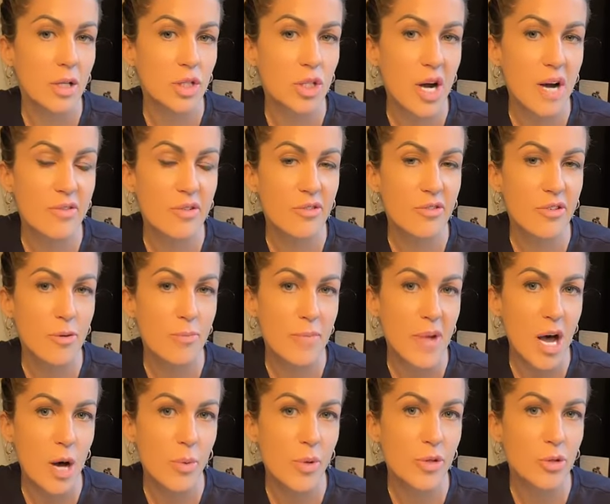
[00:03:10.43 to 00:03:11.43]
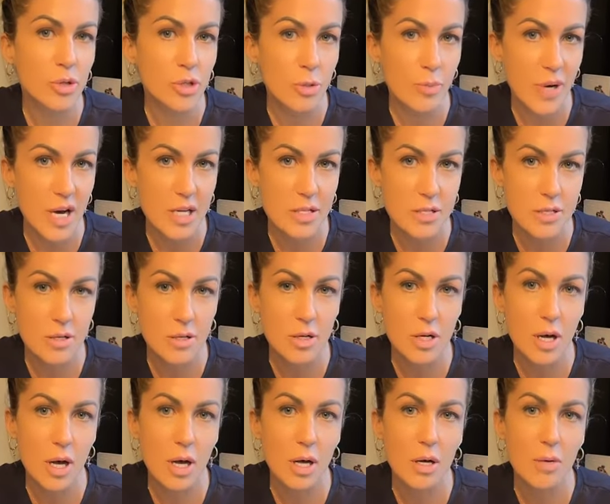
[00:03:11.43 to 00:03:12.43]
travel from Melbourne through to
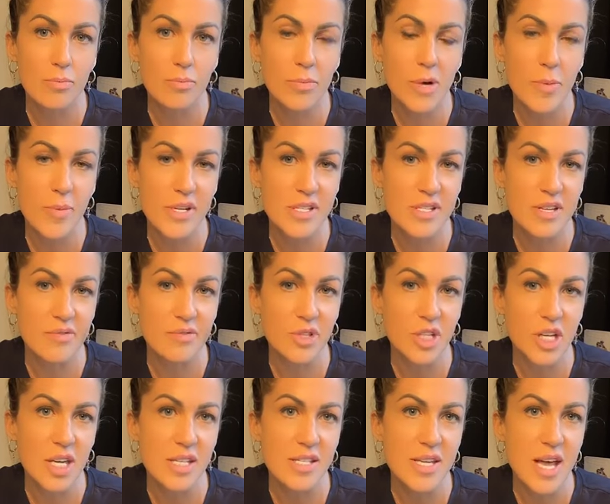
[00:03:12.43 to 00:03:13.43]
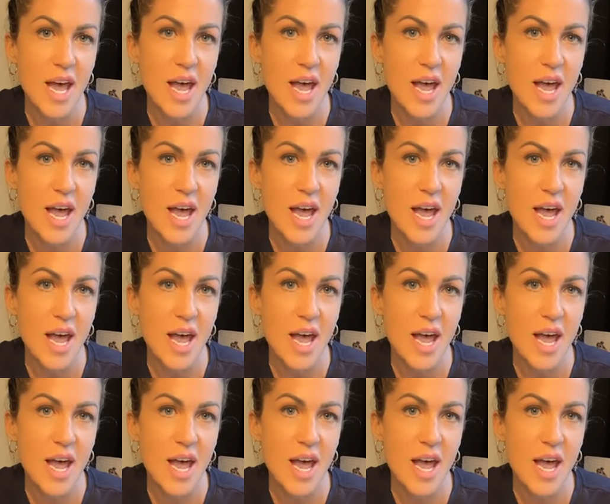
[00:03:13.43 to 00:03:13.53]
Barcelona by myself with the kids,